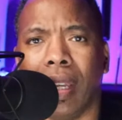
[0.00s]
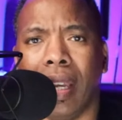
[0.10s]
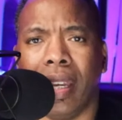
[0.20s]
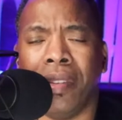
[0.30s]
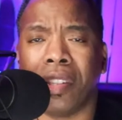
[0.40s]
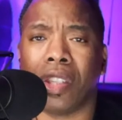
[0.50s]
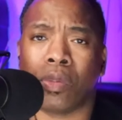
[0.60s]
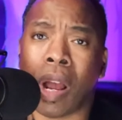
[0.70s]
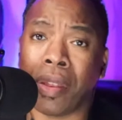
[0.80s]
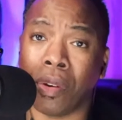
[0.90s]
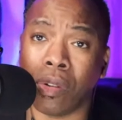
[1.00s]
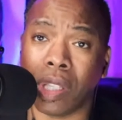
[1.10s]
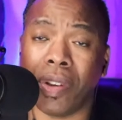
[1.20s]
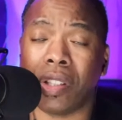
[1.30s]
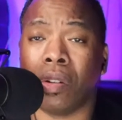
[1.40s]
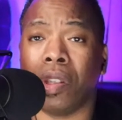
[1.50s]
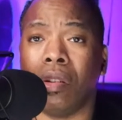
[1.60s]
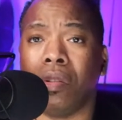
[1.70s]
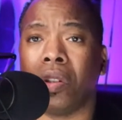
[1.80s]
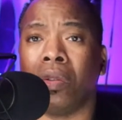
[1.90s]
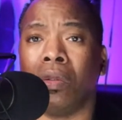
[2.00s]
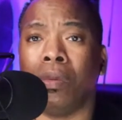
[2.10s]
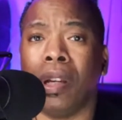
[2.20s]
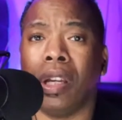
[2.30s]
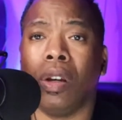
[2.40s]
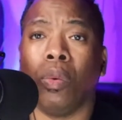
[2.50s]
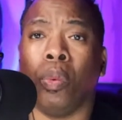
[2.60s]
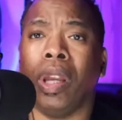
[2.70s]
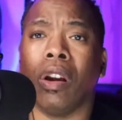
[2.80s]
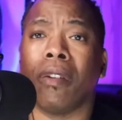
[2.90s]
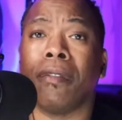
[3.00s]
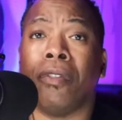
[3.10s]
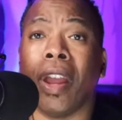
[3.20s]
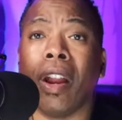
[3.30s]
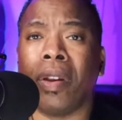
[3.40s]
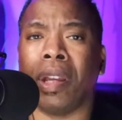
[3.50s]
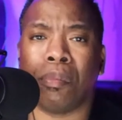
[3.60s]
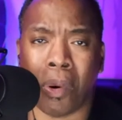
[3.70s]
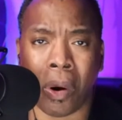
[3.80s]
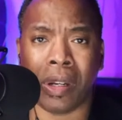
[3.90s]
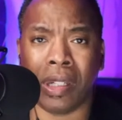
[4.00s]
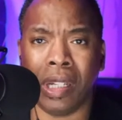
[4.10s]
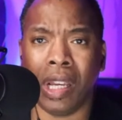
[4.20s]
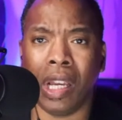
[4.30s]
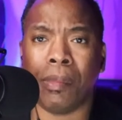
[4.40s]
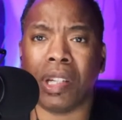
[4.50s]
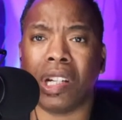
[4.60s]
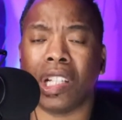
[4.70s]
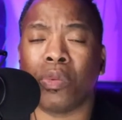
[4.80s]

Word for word: And this is why those of us on YouTube, we are very important because